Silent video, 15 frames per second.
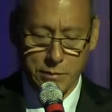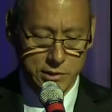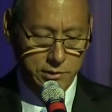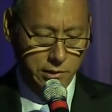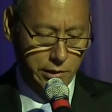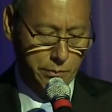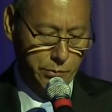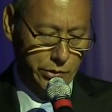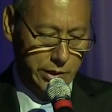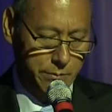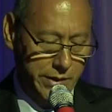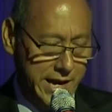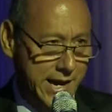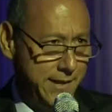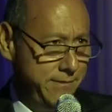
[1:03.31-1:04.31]
I must have looked
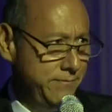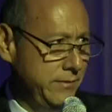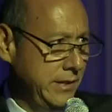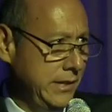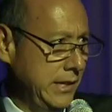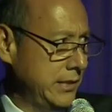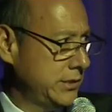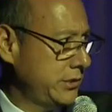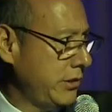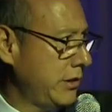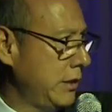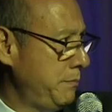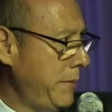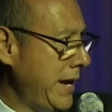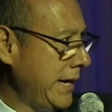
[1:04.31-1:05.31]
pretty bad and
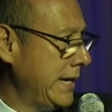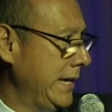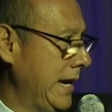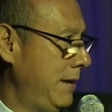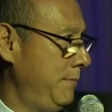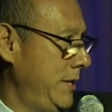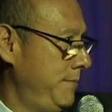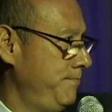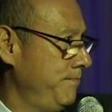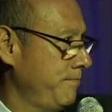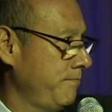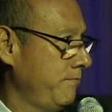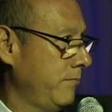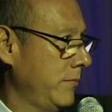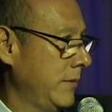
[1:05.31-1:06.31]
started pecking at me.
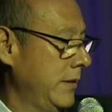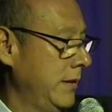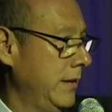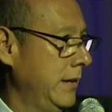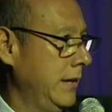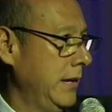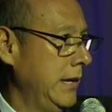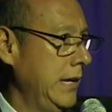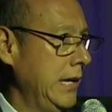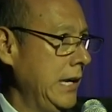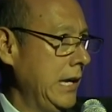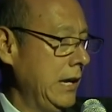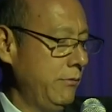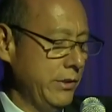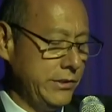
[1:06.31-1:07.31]

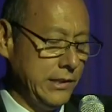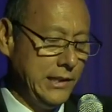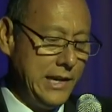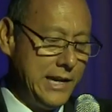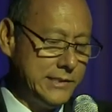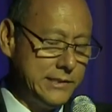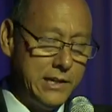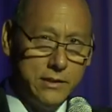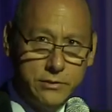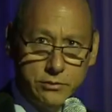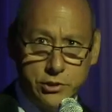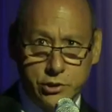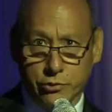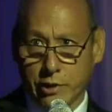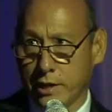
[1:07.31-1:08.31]
And with the last ounce
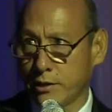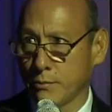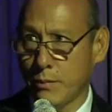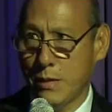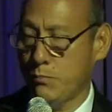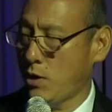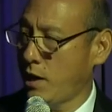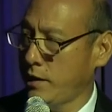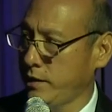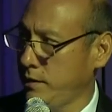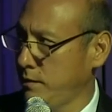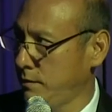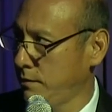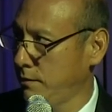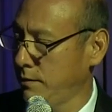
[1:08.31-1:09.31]
of strength in my
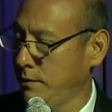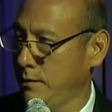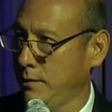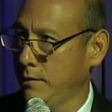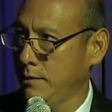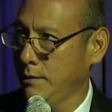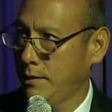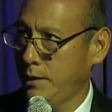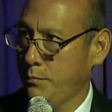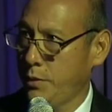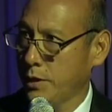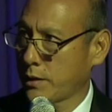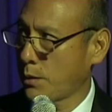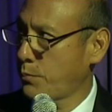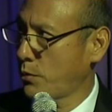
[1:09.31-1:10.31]
body, I
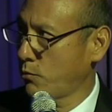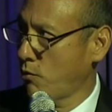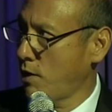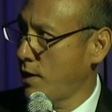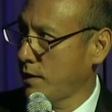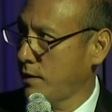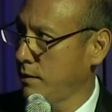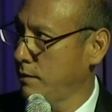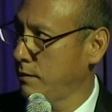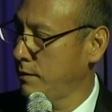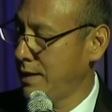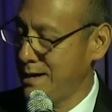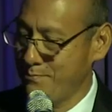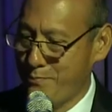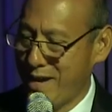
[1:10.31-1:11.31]
picked up a rock,
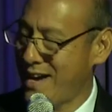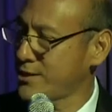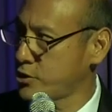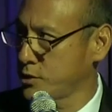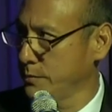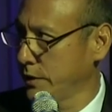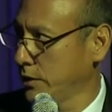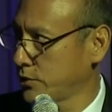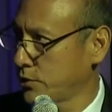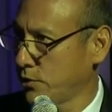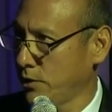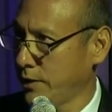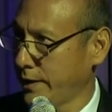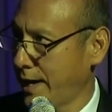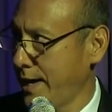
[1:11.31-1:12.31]
I bashed him in the
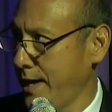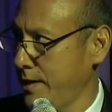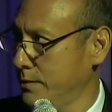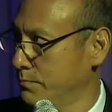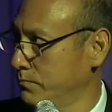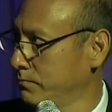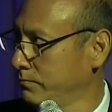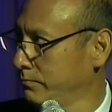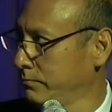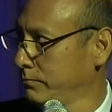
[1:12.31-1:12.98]
skull, and I ate him.